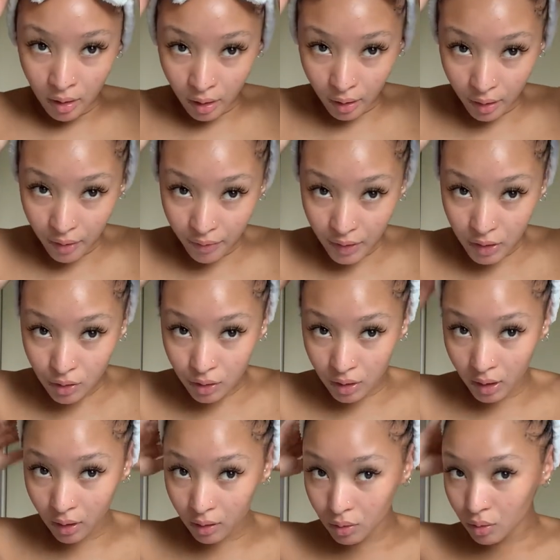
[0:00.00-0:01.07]
I don't know if I should
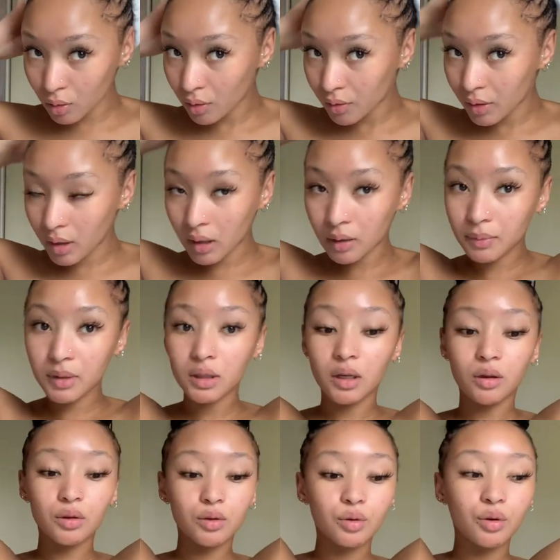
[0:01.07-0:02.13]
take this off. Okay, let me
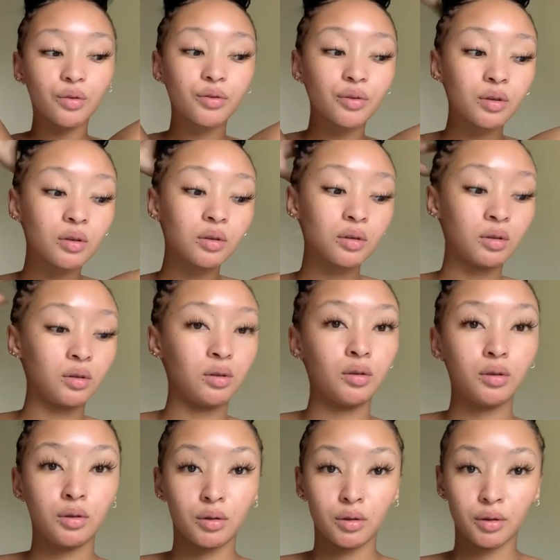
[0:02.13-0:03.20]
take this off.
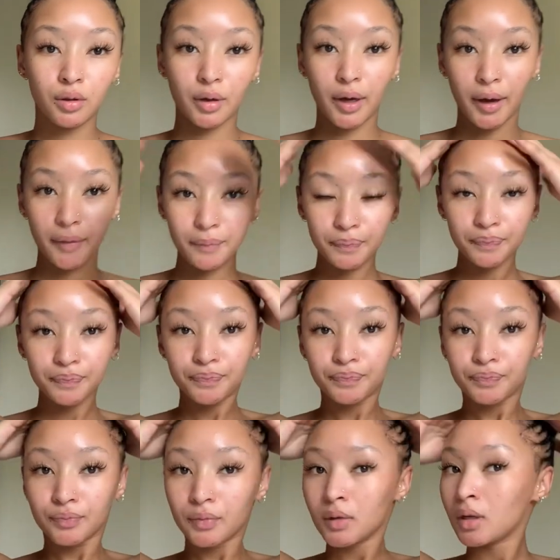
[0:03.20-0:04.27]
Okay.
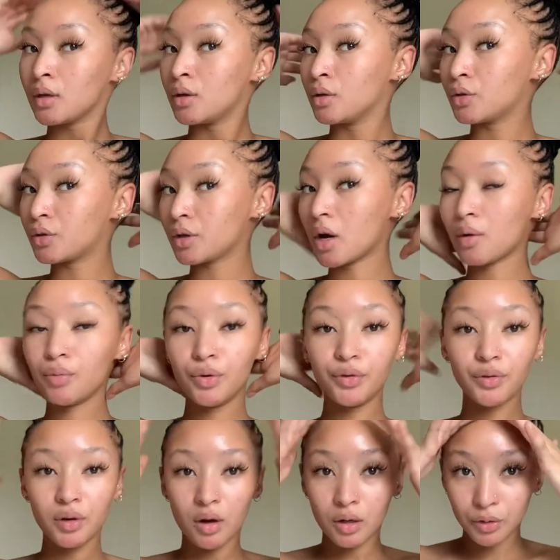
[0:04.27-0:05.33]
So now
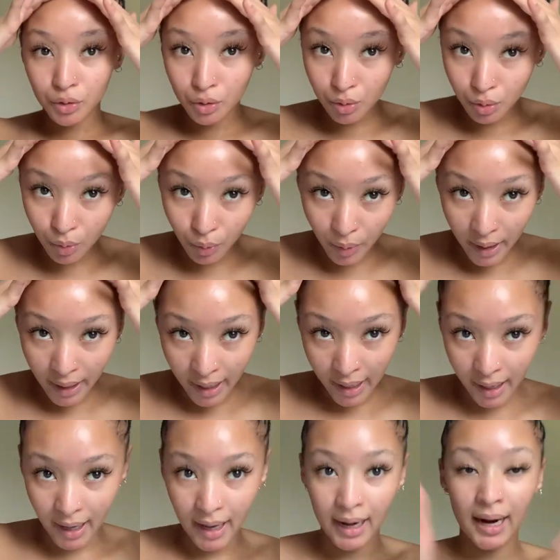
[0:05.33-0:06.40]
moving on to
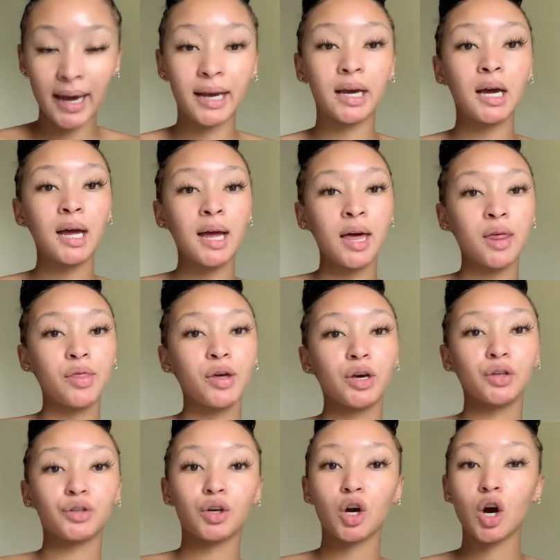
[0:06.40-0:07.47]
hair, like there
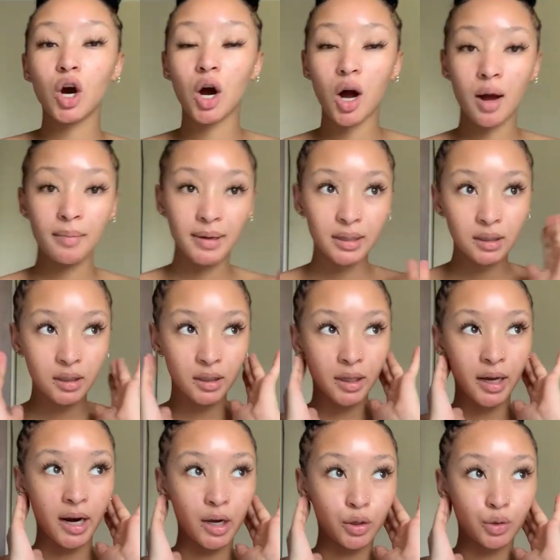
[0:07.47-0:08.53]
is a comment
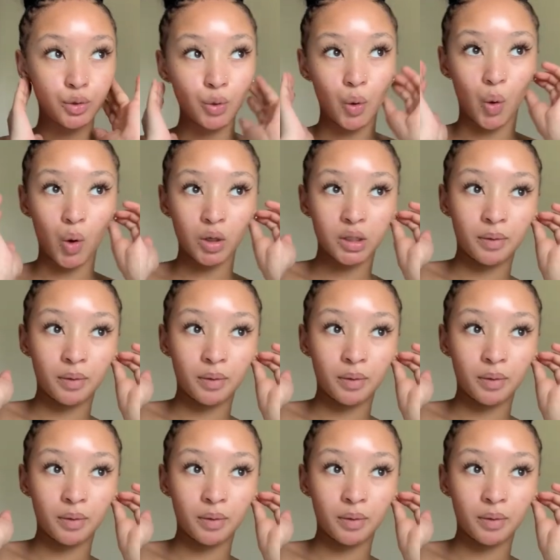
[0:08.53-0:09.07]
that I saw.